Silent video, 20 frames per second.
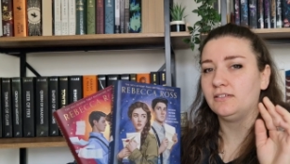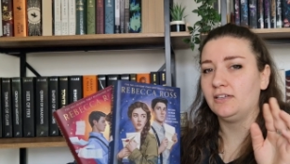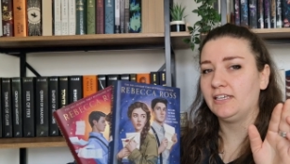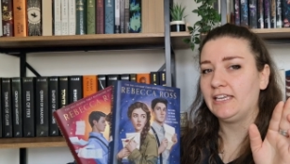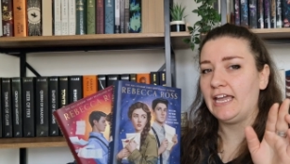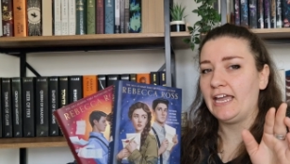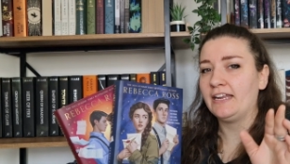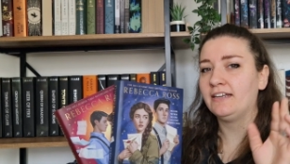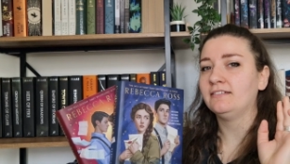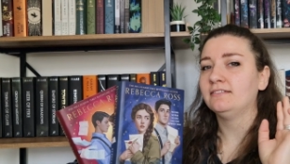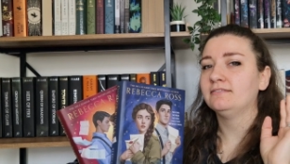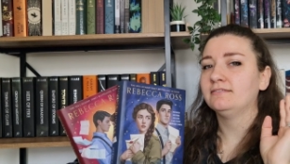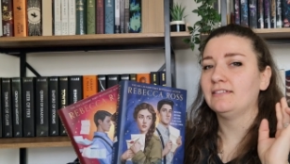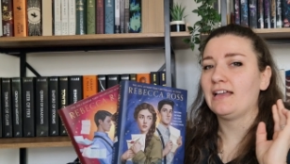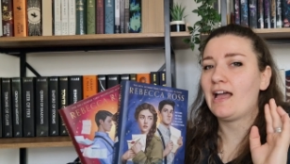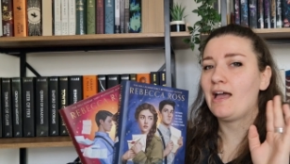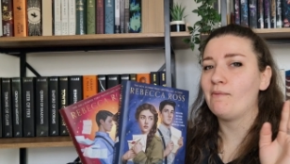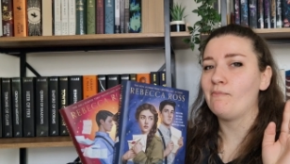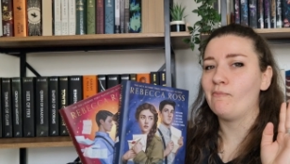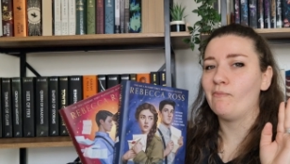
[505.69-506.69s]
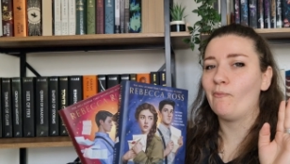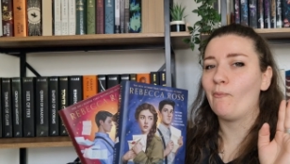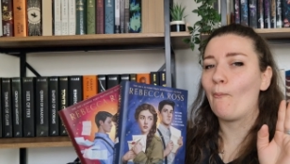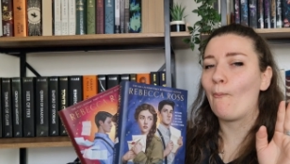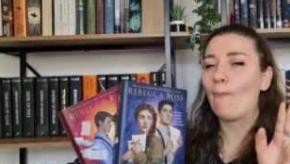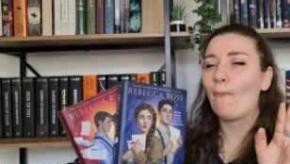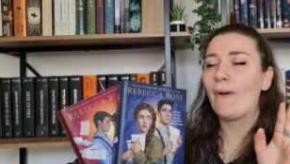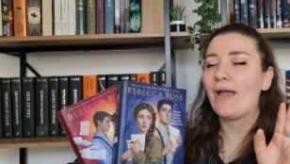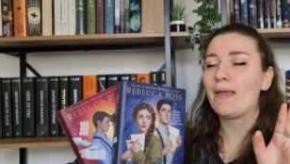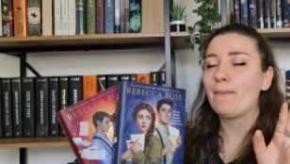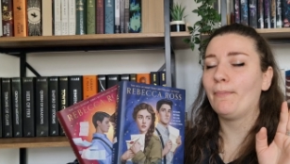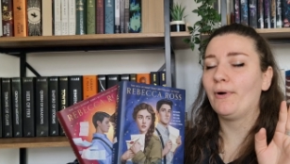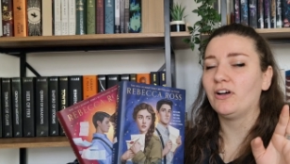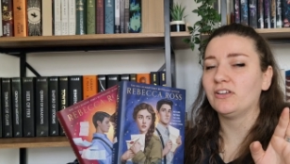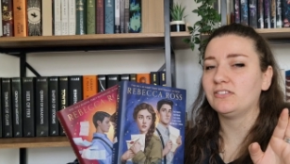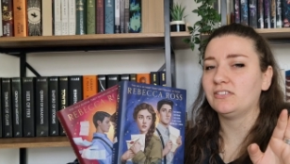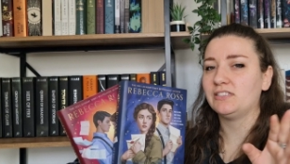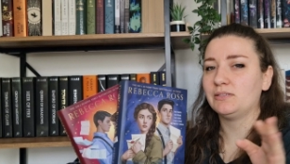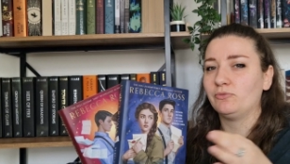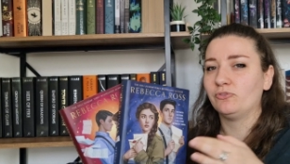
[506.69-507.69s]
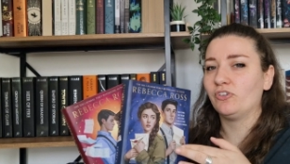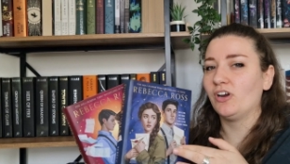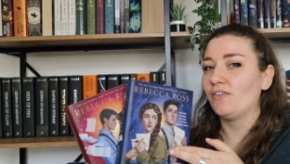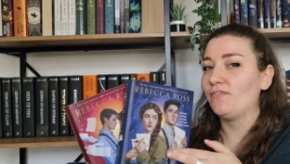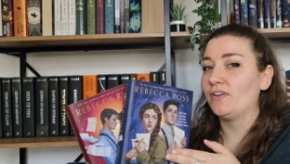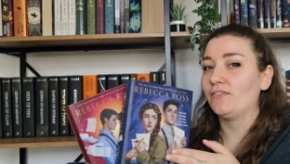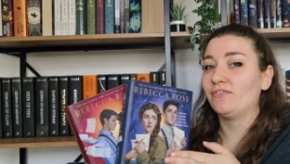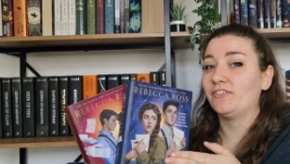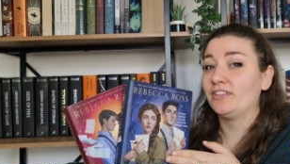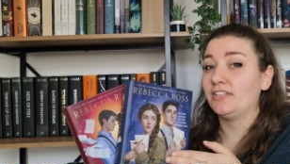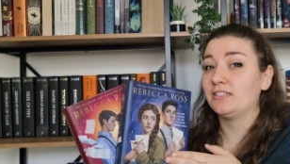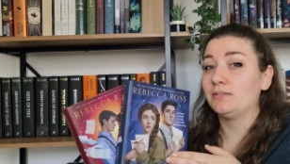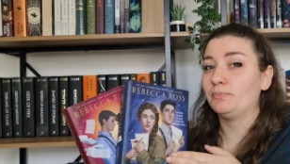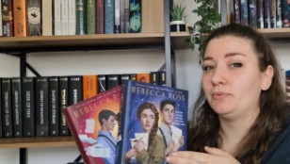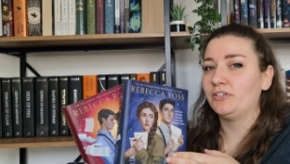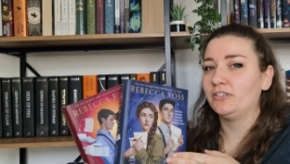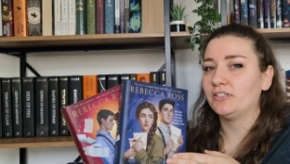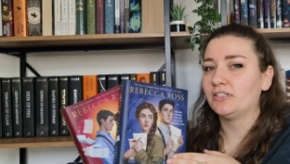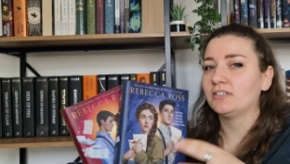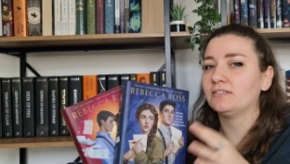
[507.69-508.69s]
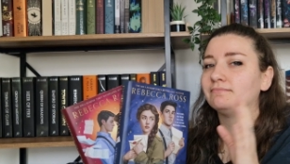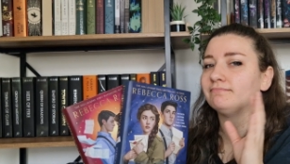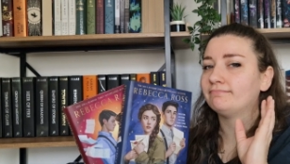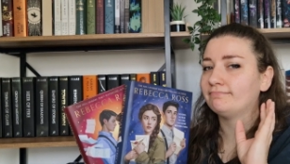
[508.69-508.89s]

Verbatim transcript: Again, I'm way past the demographic for this book.